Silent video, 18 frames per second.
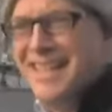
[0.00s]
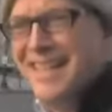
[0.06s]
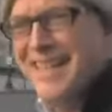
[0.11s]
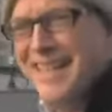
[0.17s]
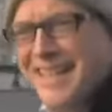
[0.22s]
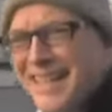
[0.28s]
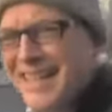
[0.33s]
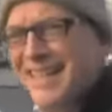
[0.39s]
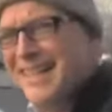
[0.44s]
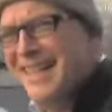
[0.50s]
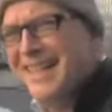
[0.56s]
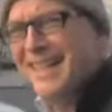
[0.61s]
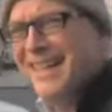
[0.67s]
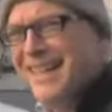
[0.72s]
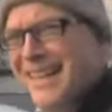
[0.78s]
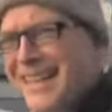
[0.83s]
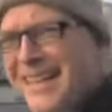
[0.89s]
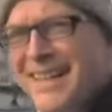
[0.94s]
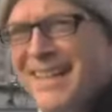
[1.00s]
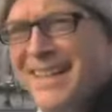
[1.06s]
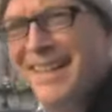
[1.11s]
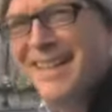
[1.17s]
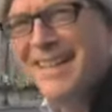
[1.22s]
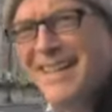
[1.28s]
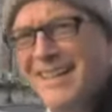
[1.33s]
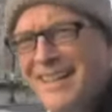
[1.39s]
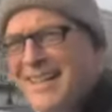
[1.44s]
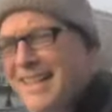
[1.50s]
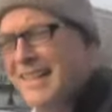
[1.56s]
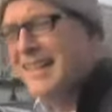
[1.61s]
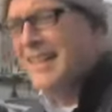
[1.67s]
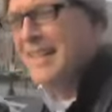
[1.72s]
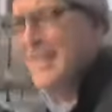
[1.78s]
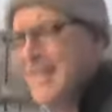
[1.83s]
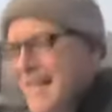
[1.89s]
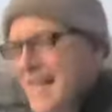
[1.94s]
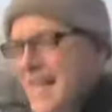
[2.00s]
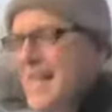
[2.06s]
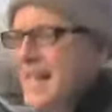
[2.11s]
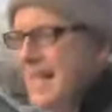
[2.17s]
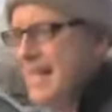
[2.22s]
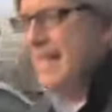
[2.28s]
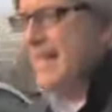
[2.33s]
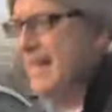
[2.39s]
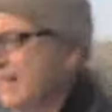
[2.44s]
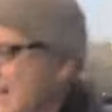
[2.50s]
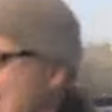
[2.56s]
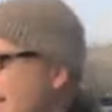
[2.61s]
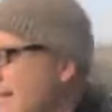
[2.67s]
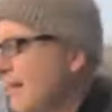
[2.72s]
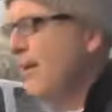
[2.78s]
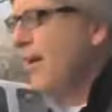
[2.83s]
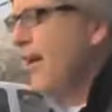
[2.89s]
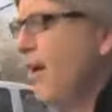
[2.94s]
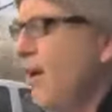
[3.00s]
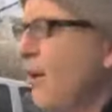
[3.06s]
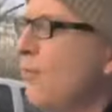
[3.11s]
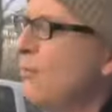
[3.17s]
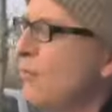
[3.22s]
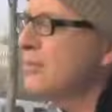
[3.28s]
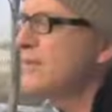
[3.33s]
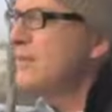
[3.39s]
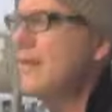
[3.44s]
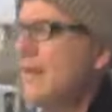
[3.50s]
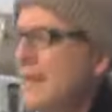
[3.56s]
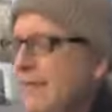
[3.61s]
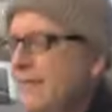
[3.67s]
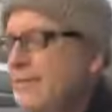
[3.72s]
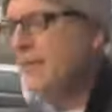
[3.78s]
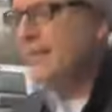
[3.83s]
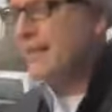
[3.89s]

everything is about sugar and good taste and stuff. How do you make it like that?